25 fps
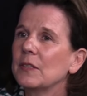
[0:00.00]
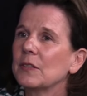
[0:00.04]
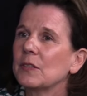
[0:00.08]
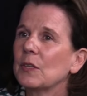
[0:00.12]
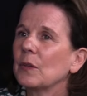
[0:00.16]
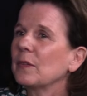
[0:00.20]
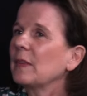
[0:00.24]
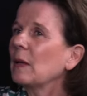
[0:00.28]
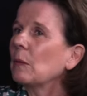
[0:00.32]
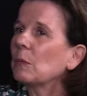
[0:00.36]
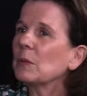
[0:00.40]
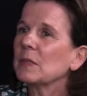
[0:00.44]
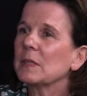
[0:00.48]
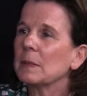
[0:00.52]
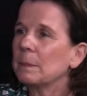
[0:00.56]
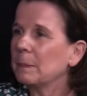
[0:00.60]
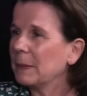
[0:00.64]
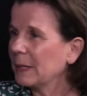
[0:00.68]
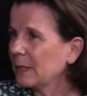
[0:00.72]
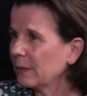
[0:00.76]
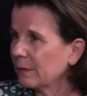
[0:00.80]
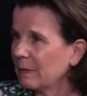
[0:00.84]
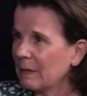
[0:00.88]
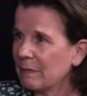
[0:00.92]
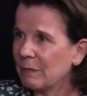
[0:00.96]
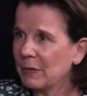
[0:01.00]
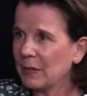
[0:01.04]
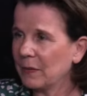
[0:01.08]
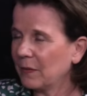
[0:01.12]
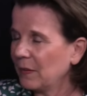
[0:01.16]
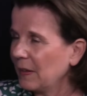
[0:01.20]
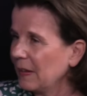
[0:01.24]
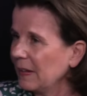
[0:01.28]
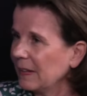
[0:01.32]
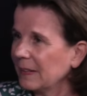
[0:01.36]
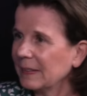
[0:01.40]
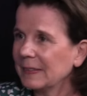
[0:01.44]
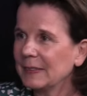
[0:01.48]
so there was a bit of
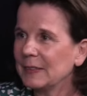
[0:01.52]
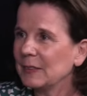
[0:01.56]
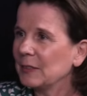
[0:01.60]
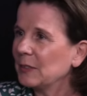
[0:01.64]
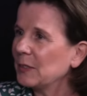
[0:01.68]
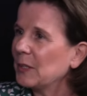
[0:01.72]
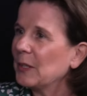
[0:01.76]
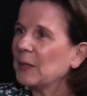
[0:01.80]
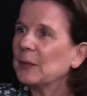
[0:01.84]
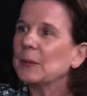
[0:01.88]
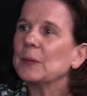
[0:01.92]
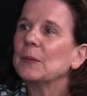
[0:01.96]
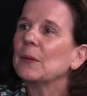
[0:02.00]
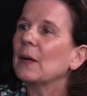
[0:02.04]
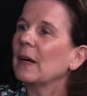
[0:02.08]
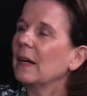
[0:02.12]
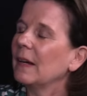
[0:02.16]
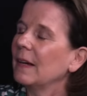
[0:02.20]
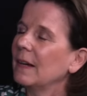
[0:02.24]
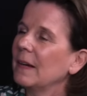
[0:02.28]
everything, mm-hmm. you know.